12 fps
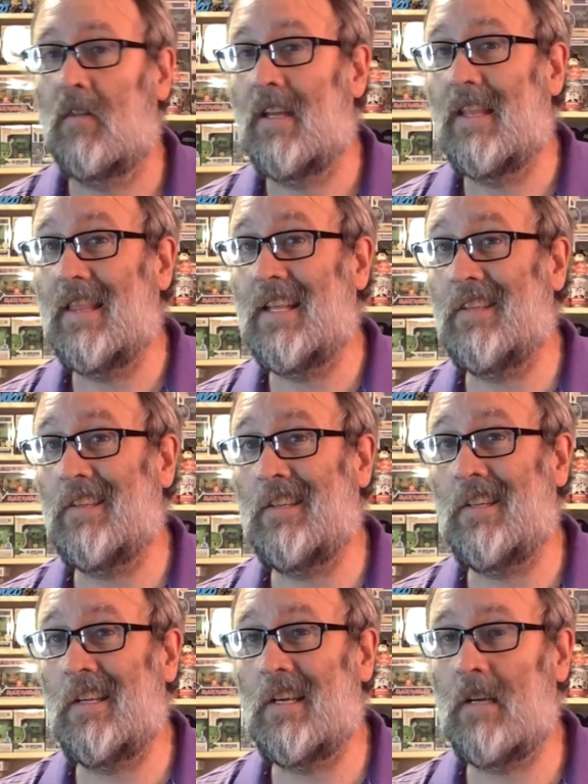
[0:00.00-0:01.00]
this in
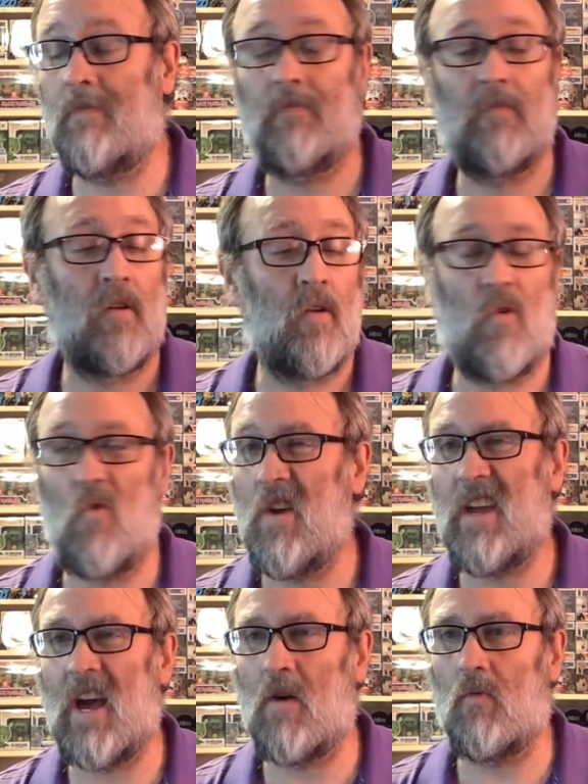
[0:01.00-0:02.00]
today. Only
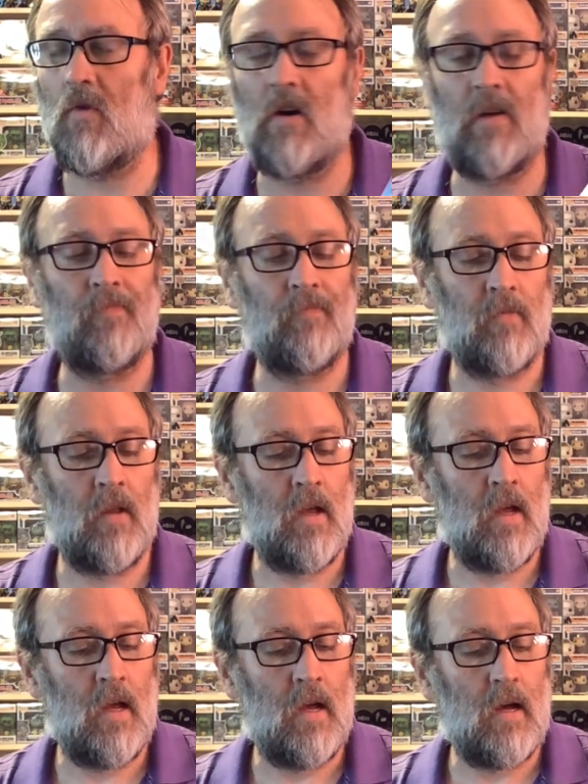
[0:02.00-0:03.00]
got one.
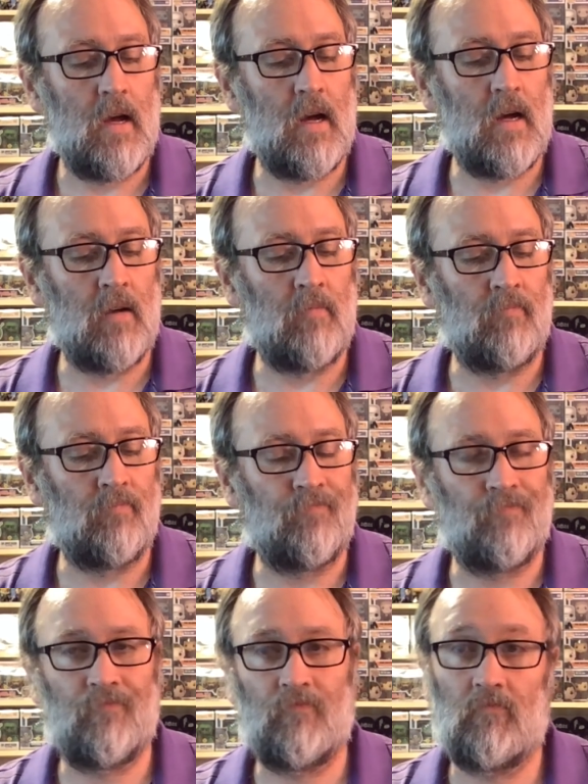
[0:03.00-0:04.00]

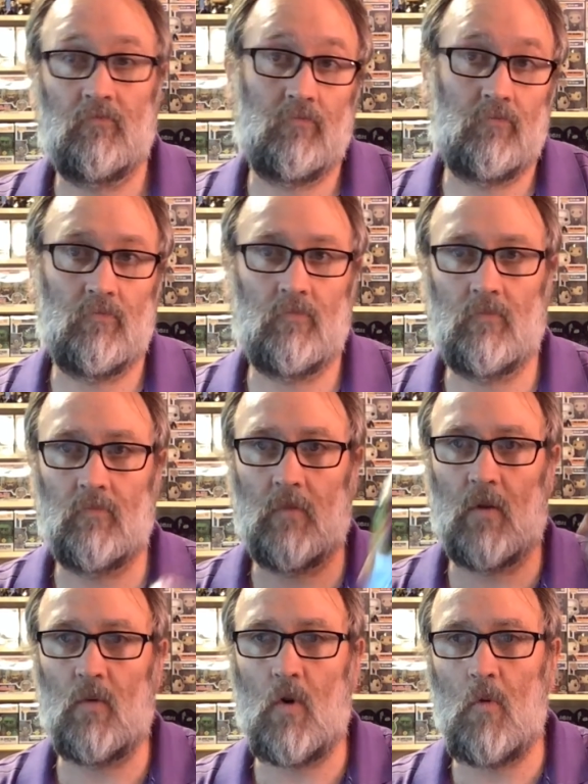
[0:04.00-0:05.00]

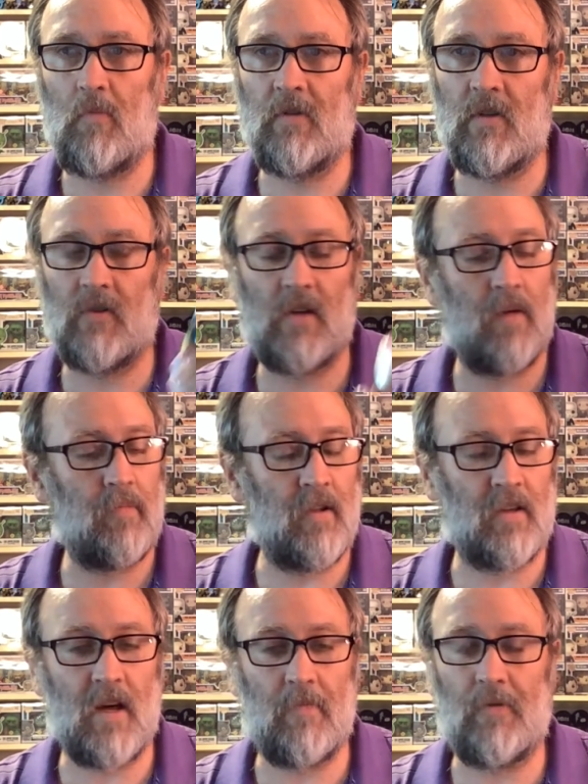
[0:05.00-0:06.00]
But we'll open this up in a
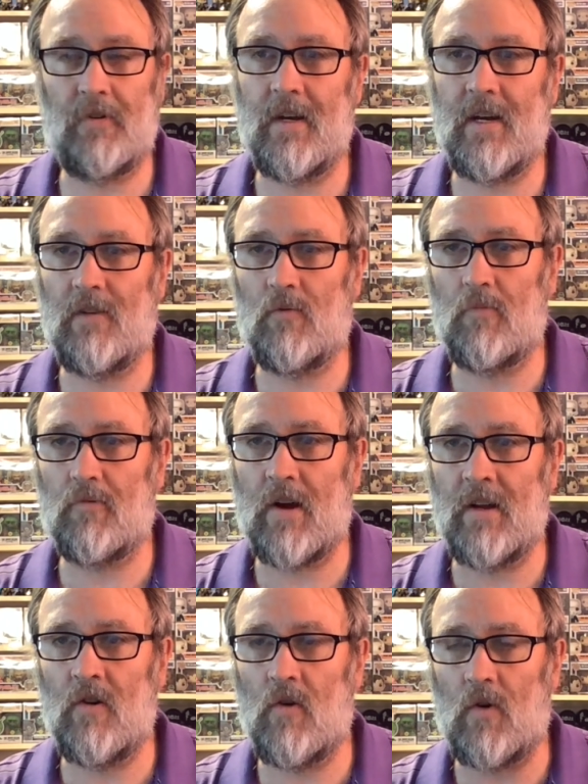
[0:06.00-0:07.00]
couple days. We'll probably
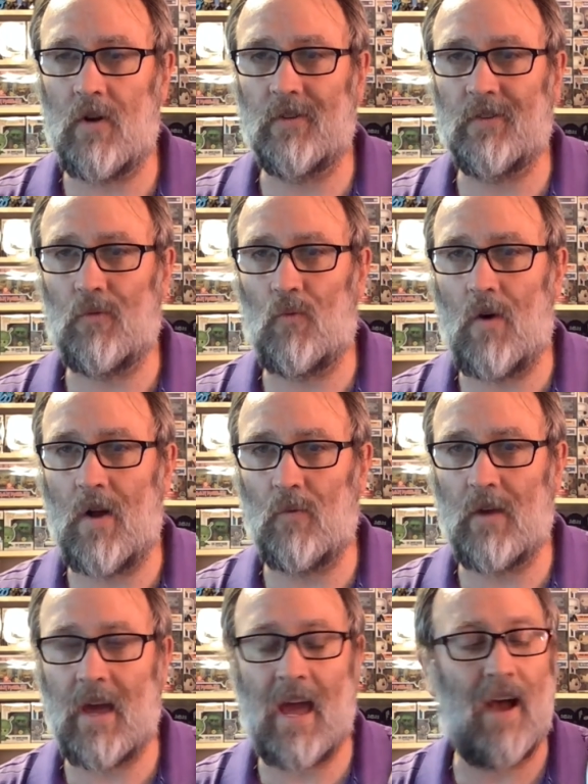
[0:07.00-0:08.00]
know what
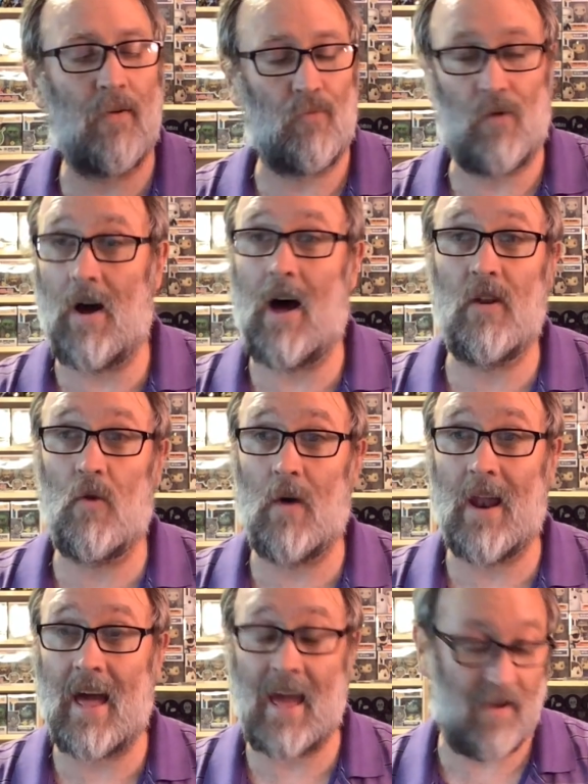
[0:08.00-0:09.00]
we have. Well, I know what
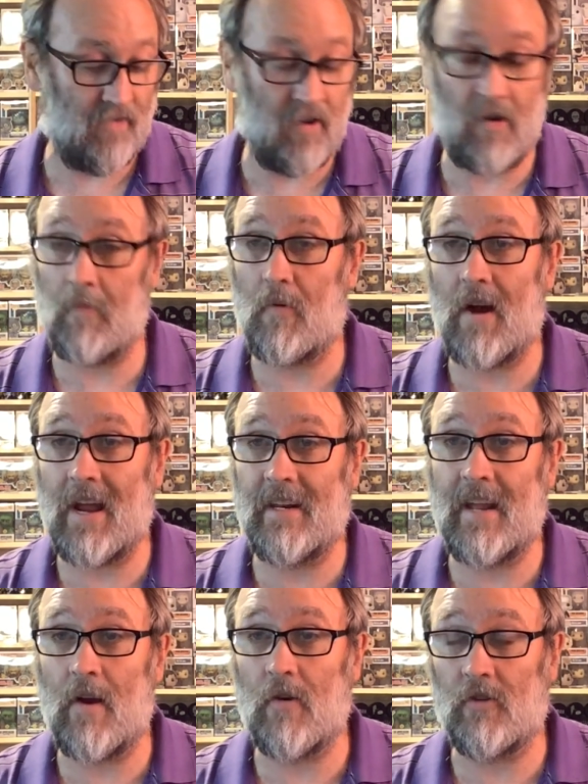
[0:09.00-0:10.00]
I have here in probably a
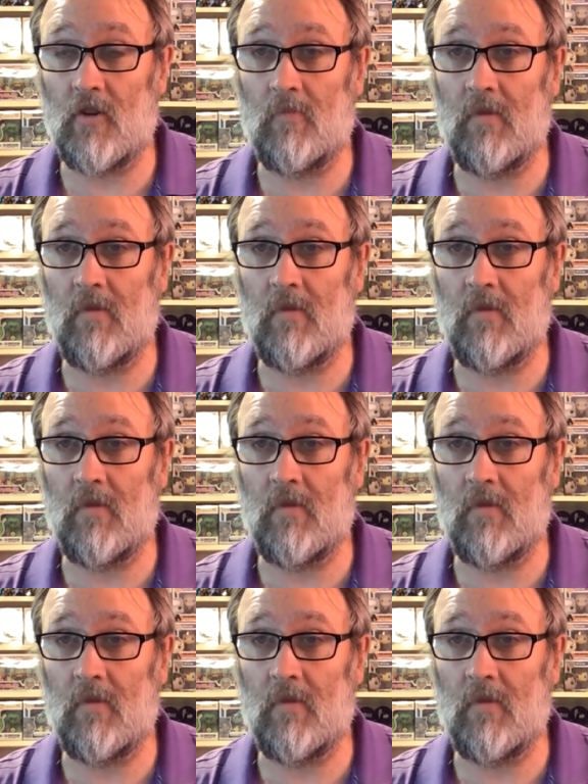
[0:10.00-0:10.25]
day or two, but